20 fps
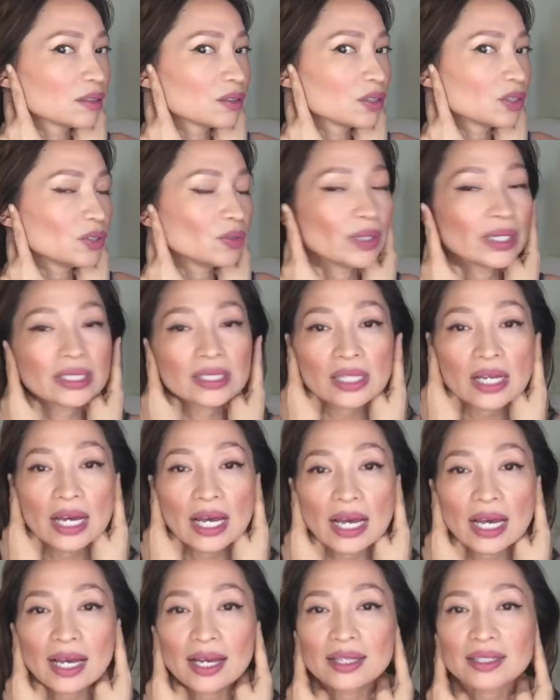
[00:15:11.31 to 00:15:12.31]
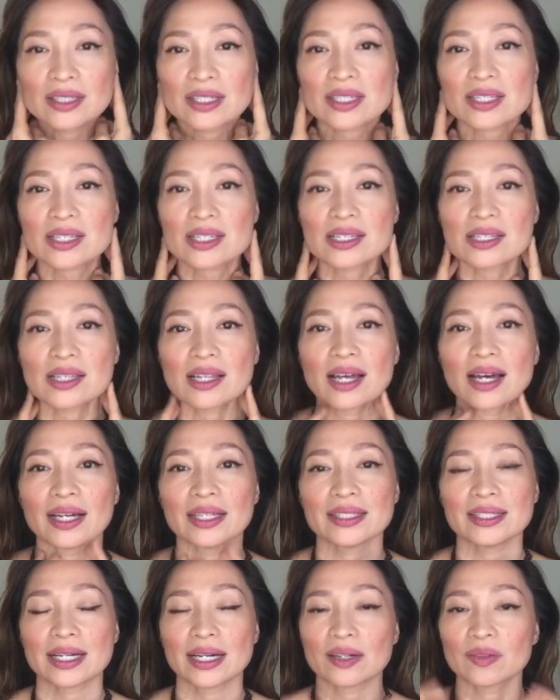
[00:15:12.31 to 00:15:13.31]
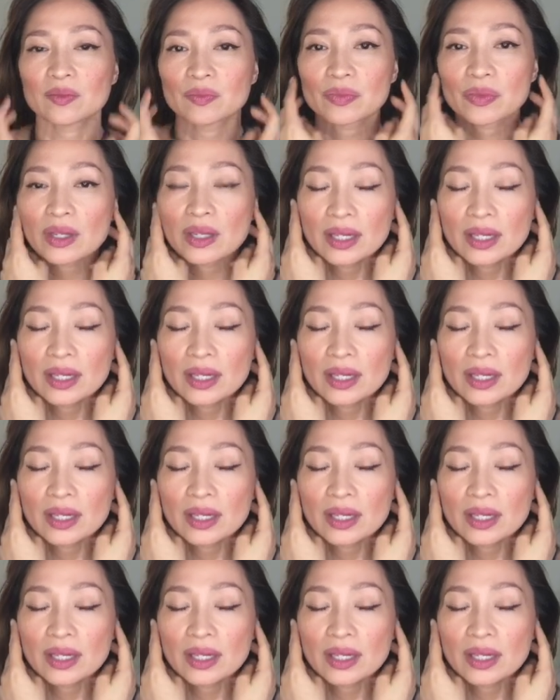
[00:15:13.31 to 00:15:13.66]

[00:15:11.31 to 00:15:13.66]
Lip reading: two ways, and just slide down.